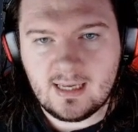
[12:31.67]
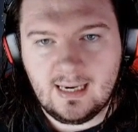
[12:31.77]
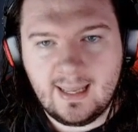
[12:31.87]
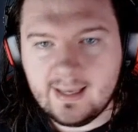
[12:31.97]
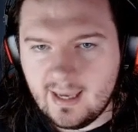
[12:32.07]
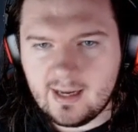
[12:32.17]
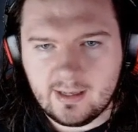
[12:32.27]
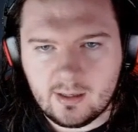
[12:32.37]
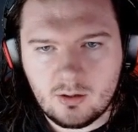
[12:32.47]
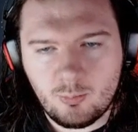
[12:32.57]

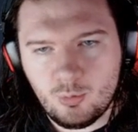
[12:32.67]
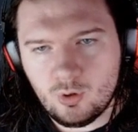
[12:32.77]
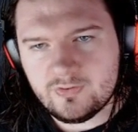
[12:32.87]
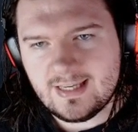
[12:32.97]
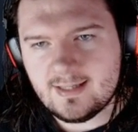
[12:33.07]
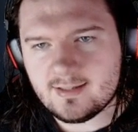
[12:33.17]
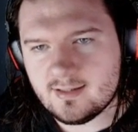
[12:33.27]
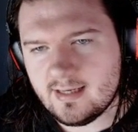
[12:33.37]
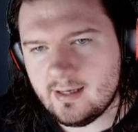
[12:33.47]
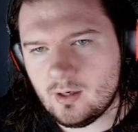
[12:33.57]
Calegaria moves east to
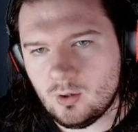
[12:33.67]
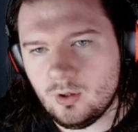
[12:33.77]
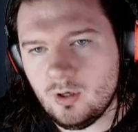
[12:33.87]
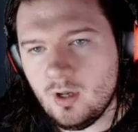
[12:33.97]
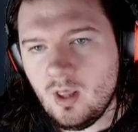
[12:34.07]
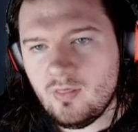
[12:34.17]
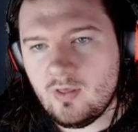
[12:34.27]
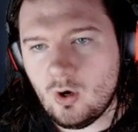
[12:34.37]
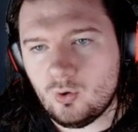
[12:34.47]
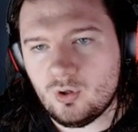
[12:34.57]
take on
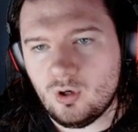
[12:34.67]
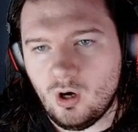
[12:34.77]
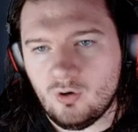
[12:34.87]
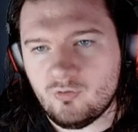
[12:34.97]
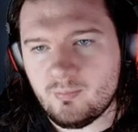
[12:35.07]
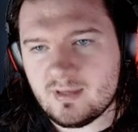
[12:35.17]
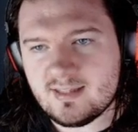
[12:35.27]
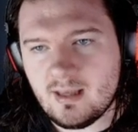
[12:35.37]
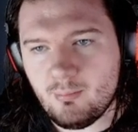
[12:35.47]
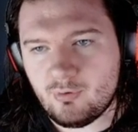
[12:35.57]
the owner of
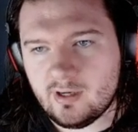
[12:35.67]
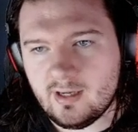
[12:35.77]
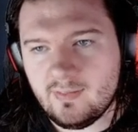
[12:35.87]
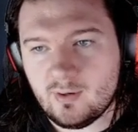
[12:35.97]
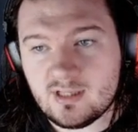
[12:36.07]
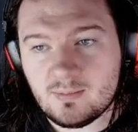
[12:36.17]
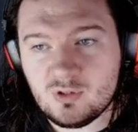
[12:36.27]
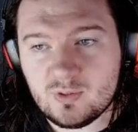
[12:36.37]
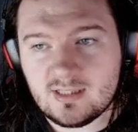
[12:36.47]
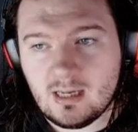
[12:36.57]
Mesembria in their attempt
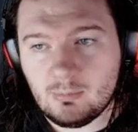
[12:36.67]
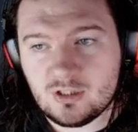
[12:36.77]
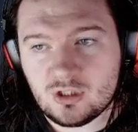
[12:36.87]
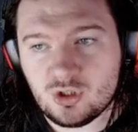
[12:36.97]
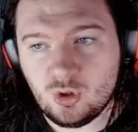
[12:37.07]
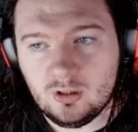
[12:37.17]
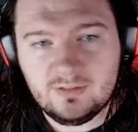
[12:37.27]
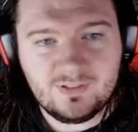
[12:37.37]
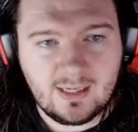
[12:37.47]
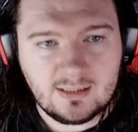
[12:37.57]
to establish a
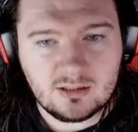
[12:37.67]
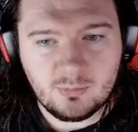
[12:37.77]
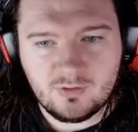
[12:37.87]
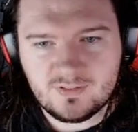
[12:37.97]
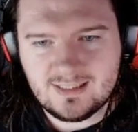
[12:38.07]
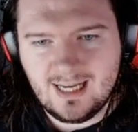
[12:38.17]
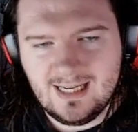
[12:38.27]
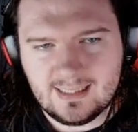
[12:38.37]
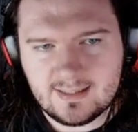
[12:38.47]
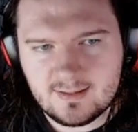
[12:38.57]
short-lived kingdom of
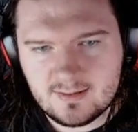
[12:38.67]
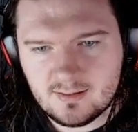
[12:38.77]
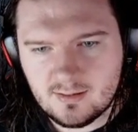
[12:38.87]
Tylis.